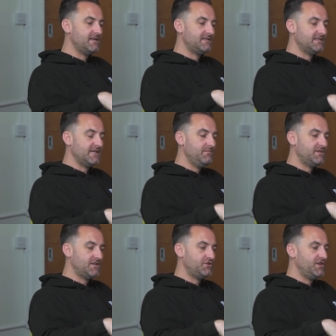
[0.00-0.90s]
the same
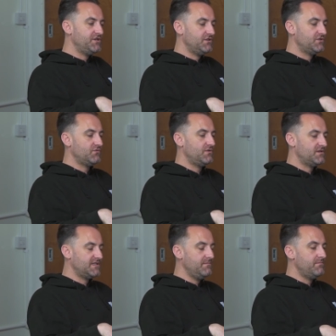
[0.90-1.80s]
situation, so in the
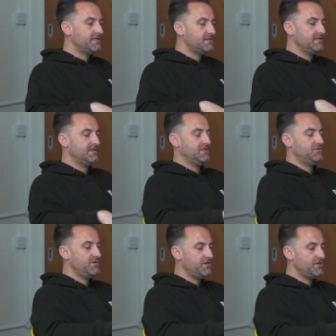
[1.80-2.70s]
same business
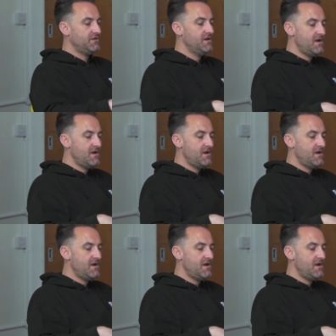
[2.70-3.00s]
situation,